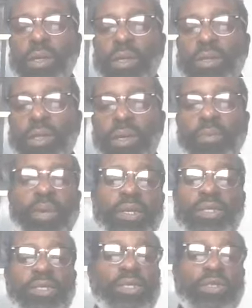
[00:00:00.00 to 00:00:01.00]
So the
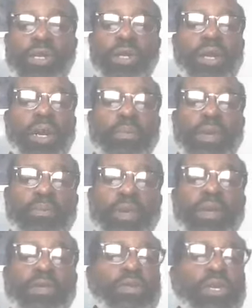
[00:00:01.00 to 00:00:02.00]
message is clear. I mean, be
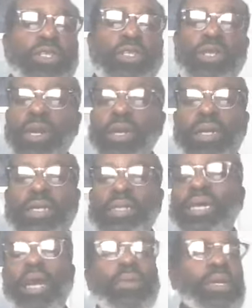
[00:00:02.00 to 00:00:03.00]
of good cheer. He's
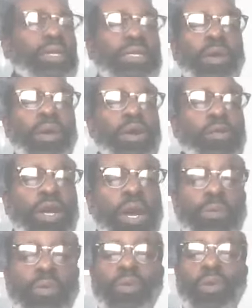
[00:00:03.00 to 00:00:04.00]
coming. He's already
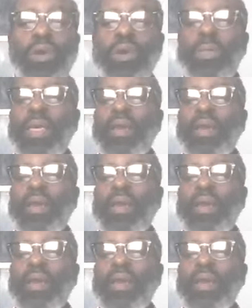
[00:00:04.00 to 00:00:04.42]
overcome the world.